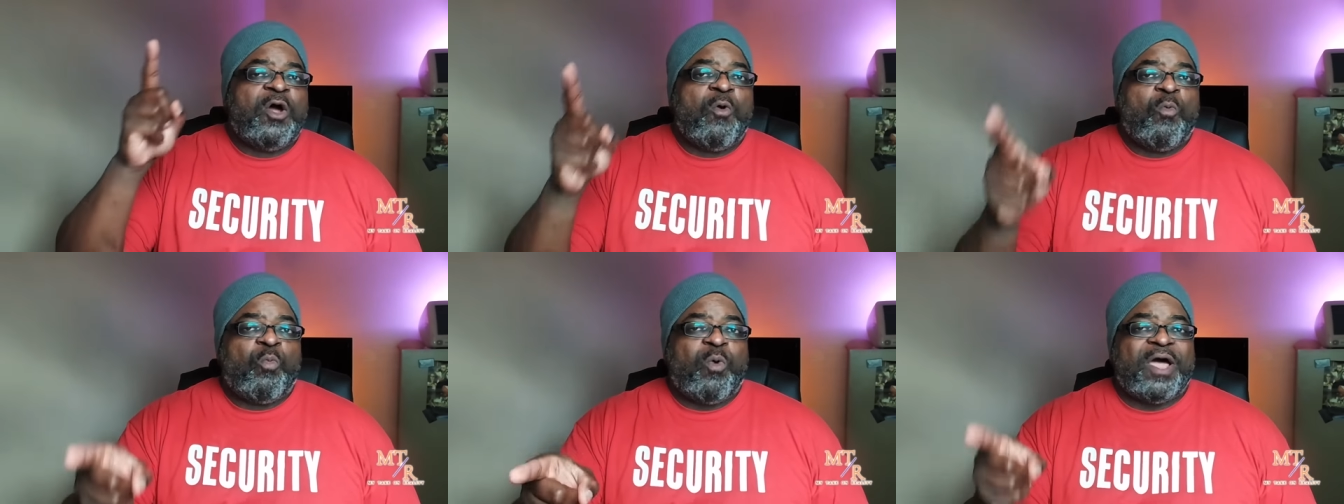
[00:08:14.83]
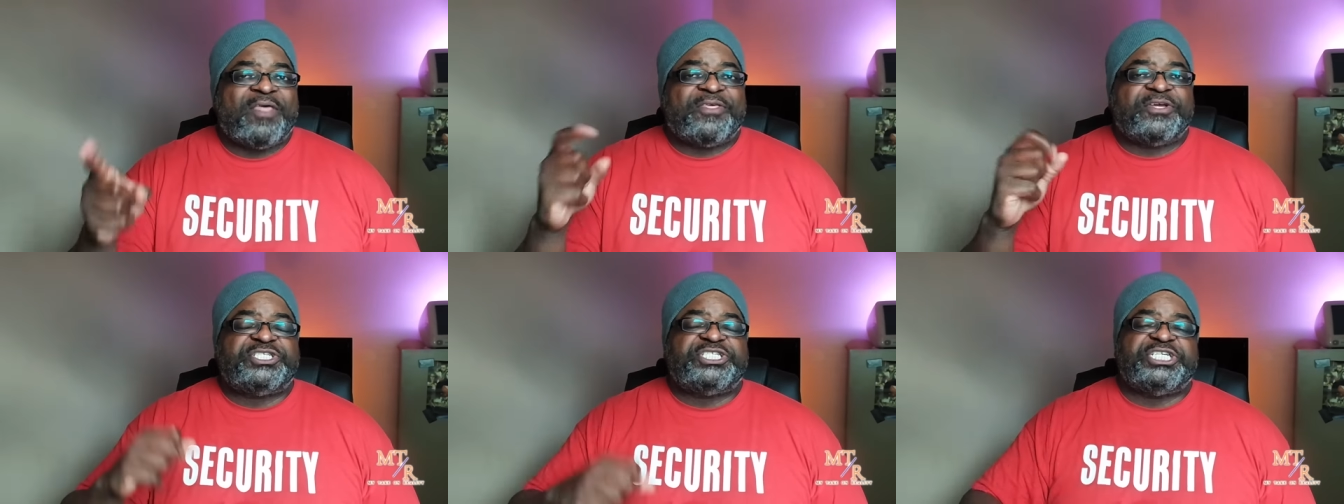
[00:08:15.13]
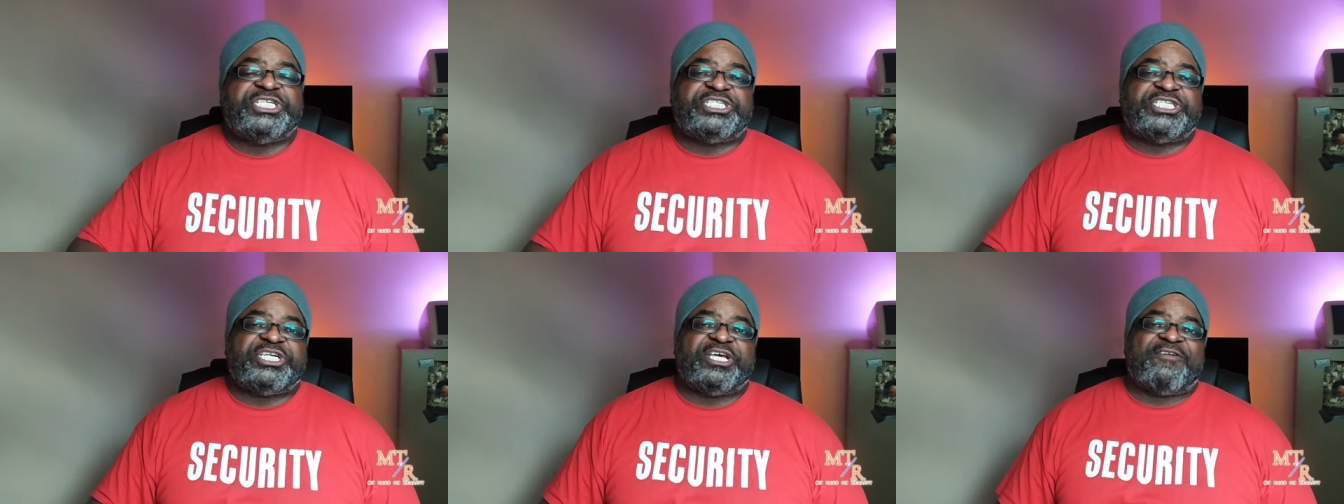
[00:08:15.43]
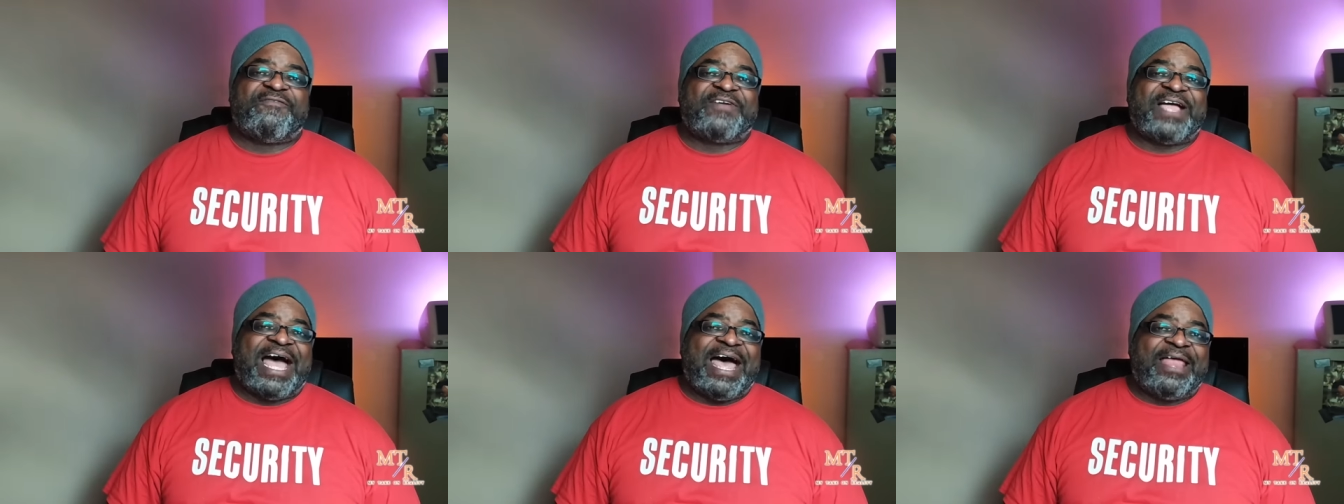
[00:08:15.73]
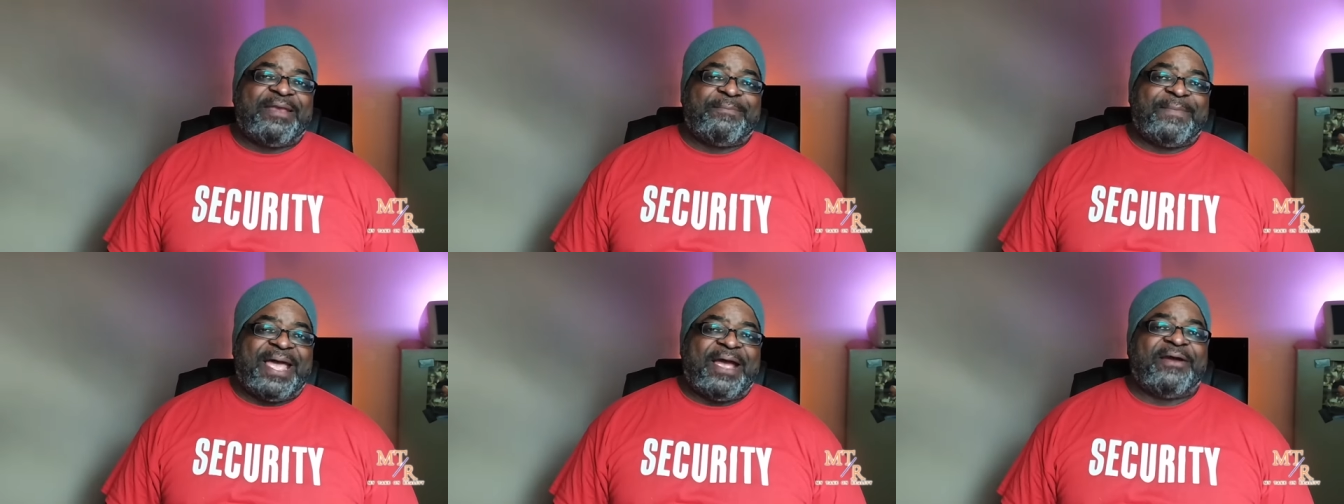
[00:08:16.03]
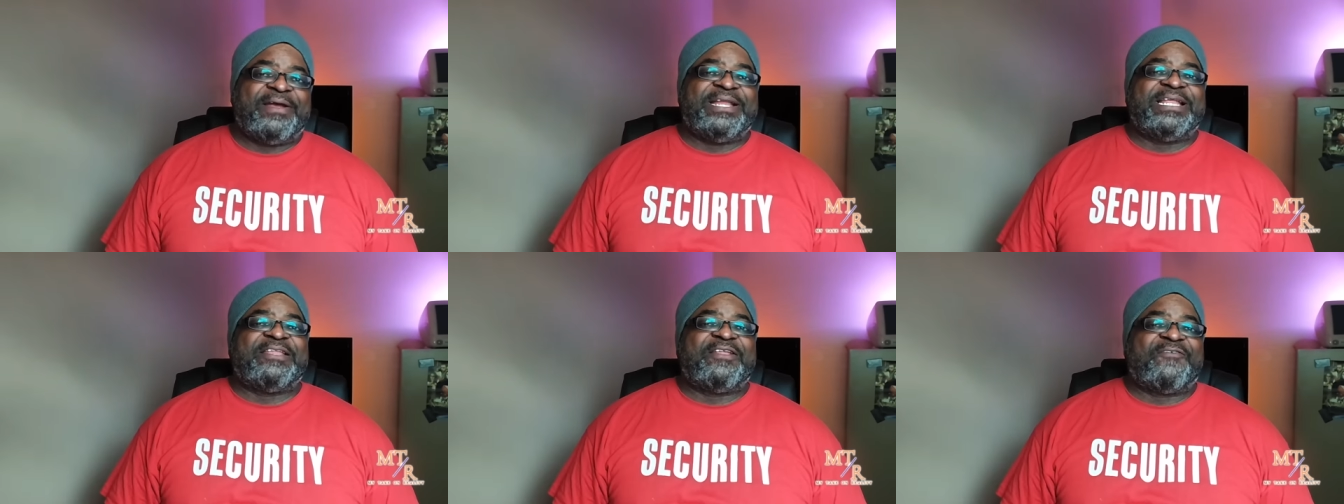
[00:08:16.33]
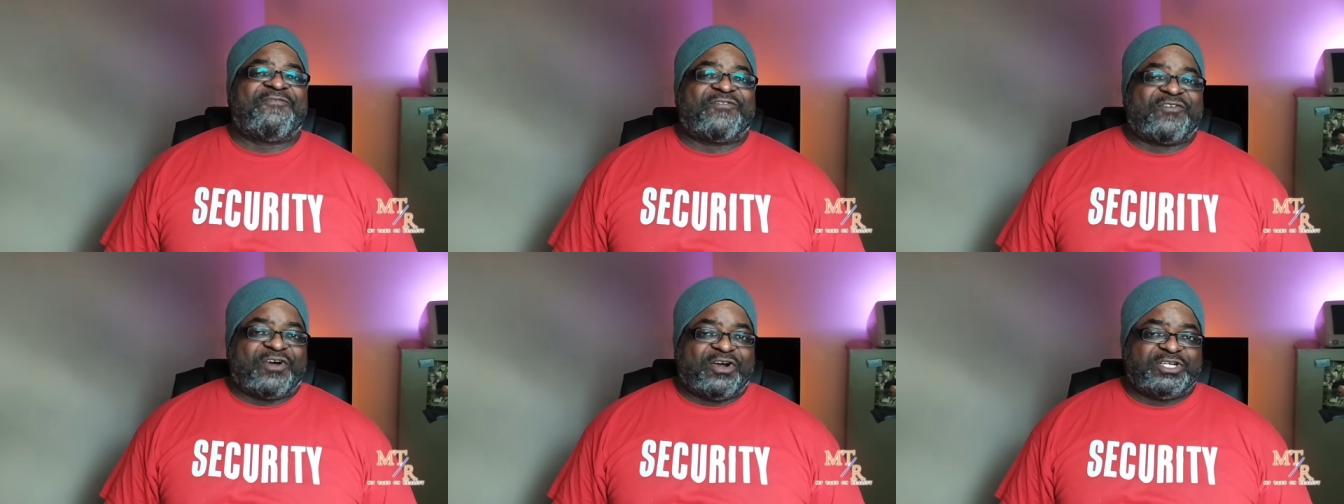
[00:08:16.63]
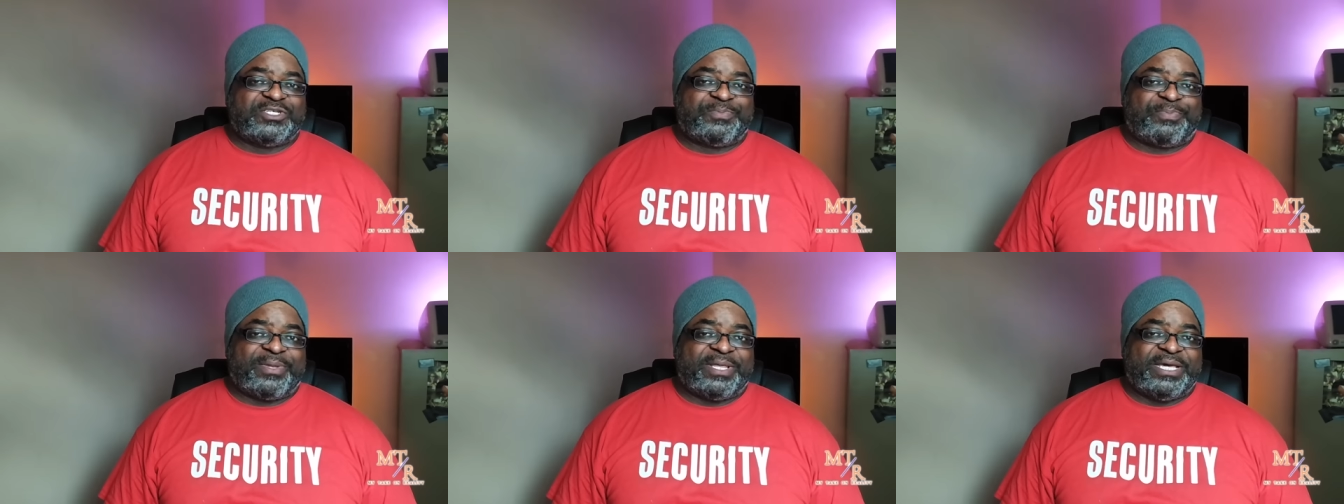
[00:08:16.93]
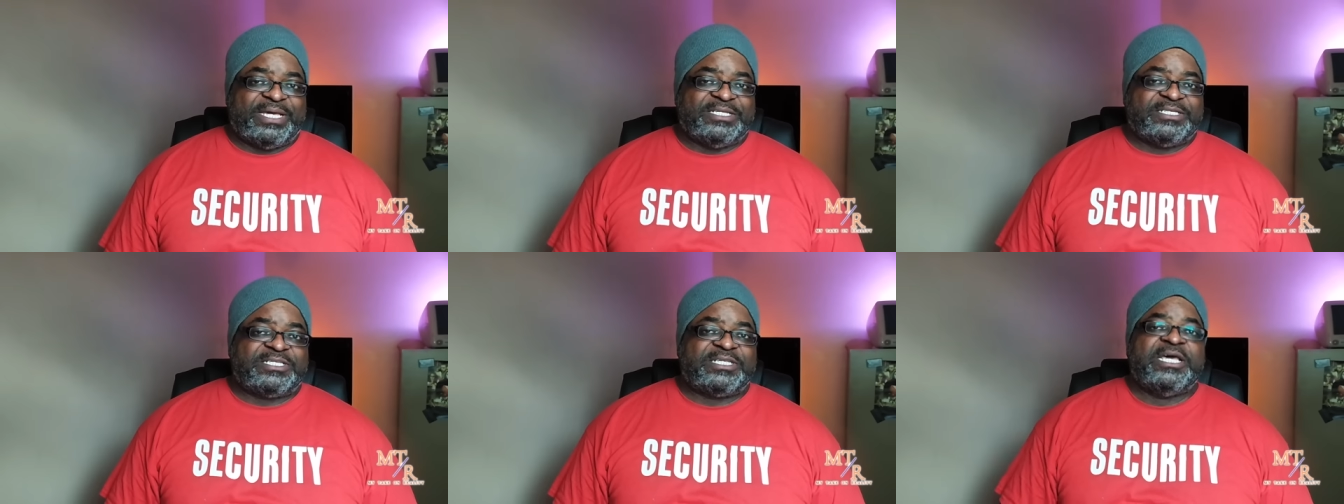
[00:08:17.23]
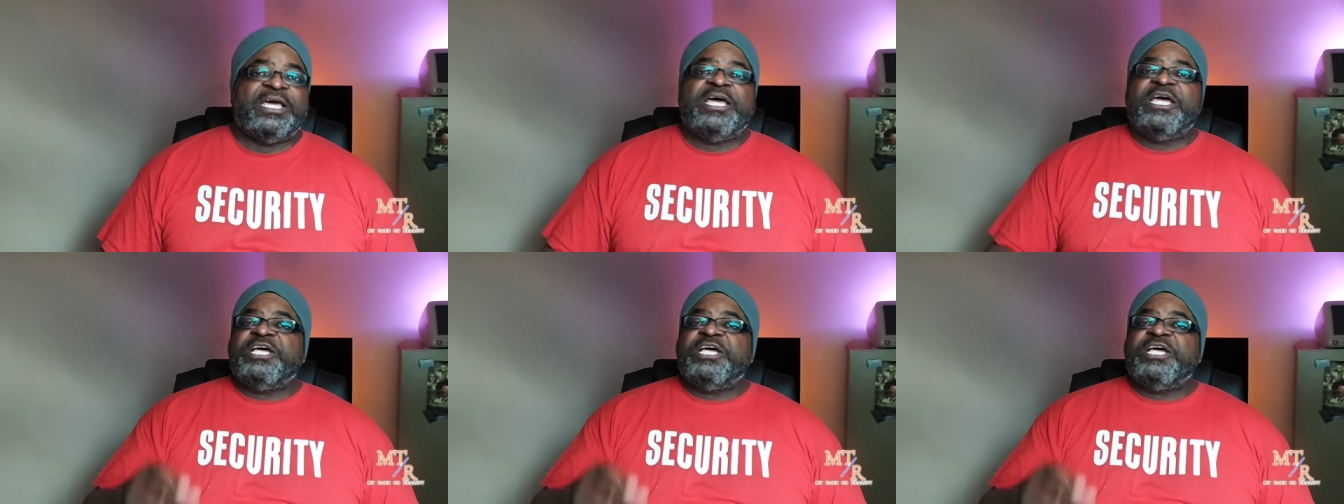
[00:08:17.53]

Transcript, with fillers: whether she should have gotten married in the first place.